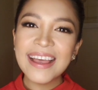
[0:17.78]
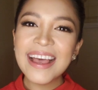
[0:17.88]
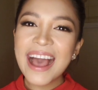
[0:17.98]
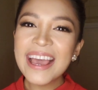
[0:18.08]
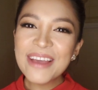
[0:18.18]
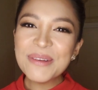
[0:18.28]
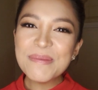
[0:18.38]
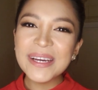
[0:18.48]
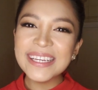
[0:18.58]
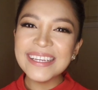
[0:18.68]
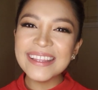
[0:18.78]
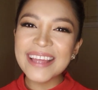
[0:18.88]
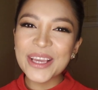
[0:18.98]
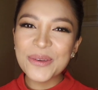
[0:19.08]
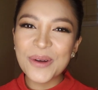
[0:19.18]
Hi everybody,
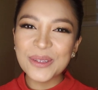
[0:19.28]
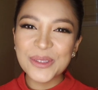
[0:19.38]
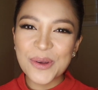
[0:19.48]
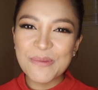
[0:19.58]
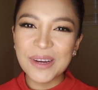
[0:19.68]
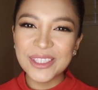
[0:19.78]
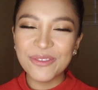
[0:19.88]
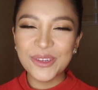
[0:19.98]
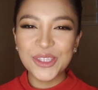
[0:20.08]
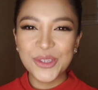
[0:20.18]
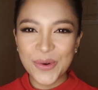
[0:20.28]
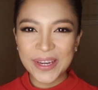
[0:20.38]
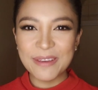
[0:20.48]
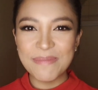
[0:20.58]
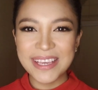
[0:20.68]
thank you all so much for
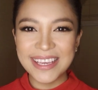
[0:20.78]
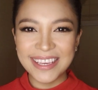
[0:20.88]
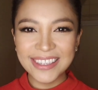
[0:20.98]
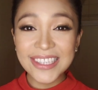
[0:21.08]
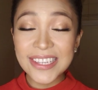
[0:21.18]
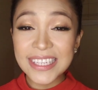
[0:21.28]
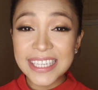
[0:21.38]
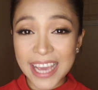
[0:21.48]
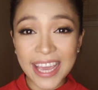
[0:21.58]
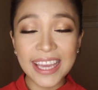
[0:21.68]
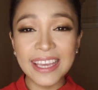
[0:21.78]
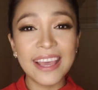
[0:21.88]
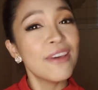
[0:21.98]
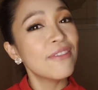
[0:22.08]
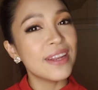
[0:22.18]
joining me here today.
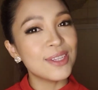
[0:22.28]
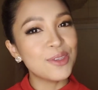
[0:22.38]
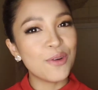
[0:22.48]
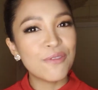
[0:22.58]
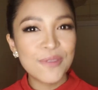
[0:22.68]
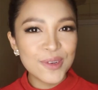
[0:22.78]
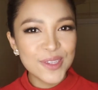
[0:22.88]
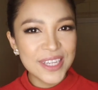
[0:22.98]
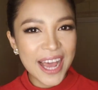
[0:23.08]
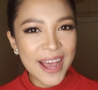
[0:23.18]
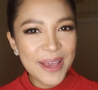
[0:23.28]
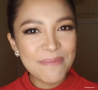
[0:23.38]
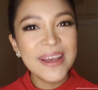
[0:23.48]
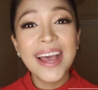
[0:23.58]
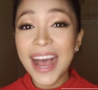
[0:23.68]
If it is your first
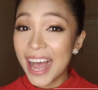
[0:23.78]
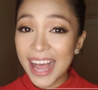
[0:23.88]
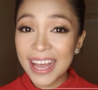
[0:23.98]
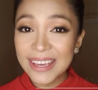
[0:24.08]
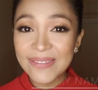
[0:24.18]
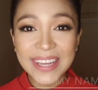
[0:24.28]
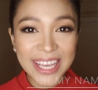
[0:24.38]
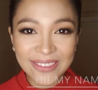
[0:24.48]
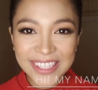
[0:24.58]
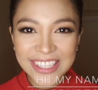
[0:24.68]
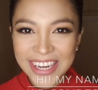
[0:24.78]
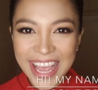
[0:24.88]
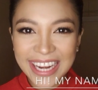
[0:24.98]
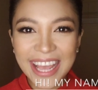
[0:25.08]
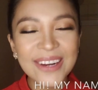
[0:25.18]
time, hi, my name is
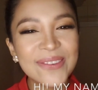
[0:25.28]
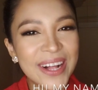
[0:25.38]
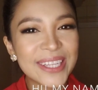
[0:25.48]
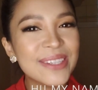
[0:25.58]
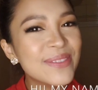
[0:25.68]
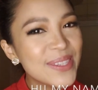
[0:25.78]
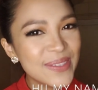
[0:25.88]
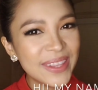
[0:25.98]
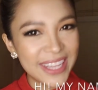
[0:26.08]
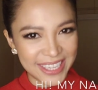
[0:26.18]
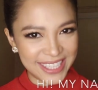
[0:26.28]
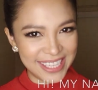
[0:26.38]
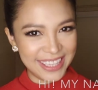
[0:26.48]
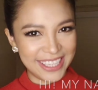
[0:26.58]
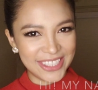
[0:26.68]
Jen and welcome to
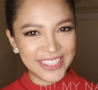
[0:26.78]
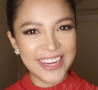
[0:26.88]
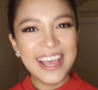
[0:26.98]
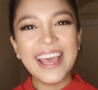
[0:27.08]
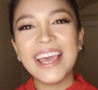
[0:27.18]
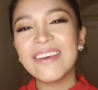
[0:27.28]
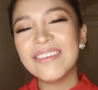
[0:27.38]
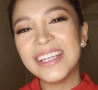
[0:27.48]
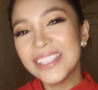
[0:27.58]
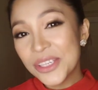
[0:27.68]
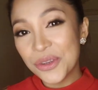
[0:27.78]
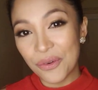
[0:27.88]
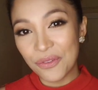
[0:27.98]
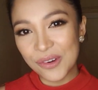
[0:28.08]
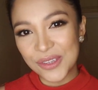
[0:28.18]
xoxo. If it isn't your
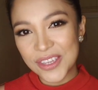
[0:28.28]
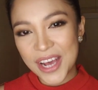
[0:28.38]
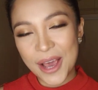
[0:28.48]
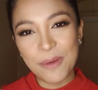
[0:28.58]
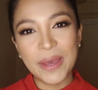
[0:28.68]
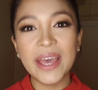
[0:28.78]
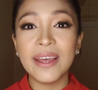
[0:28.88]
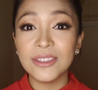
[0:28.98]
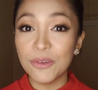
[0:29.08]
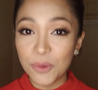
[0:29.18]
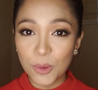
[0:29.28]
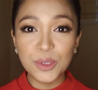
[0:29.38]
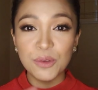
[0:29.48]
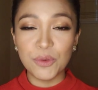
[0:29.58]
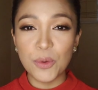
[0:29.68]
first time, and of
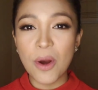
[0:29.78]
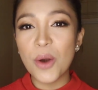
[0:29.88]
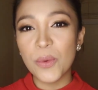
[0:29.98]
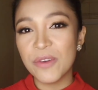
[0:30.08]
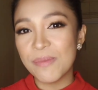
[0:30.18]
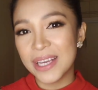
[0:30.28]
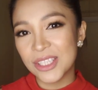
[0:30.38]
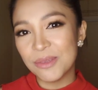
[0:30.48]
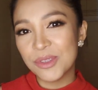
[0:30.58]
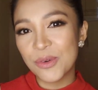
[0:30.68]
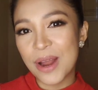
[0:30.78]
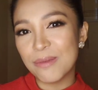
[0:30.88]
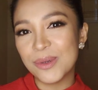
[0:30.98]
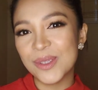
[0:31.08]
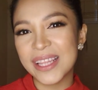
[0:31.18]
course if you are one of my
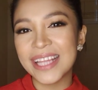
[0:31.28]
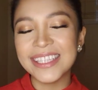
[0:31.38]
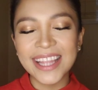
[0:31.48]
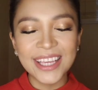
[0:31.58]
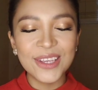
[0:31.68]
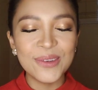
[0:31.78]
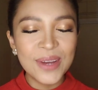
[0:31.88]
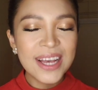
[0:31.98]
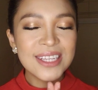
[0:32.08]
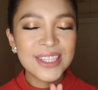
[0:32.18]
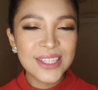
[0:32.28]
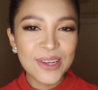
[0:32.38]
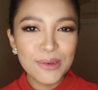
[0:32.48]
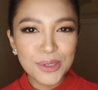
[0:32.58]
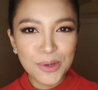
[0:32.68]
subscribers, then thank you
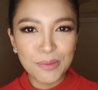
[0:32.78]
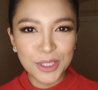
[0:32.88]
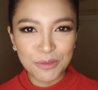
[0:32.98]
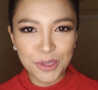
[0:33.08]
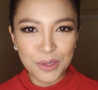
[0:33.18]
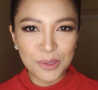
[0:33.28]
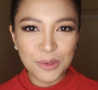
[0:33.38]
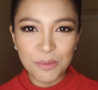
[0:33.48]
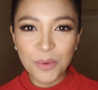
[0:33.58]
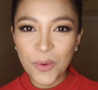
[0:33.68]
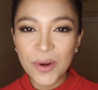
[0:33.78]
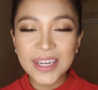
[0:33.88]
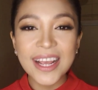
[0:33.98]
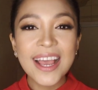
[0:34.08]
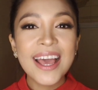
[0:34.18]
so much for your support
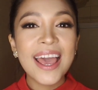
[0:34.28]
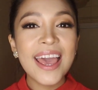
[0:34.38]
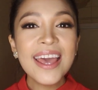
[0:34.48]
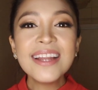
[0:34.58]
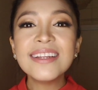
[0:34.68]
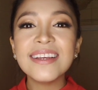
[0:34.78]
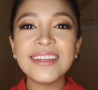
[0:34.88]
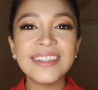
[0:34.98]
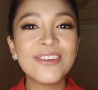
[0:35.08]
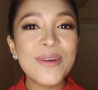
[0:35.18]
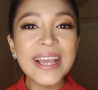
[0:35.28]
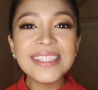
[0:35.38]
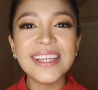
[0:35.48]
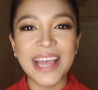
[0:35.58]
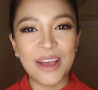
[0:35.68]
and great
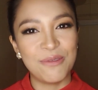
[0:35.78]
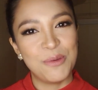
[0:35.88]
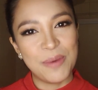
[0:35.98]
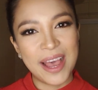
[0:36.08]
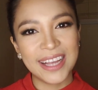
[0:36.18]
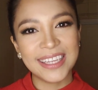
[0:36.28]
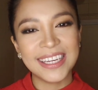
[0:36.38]
to have you back.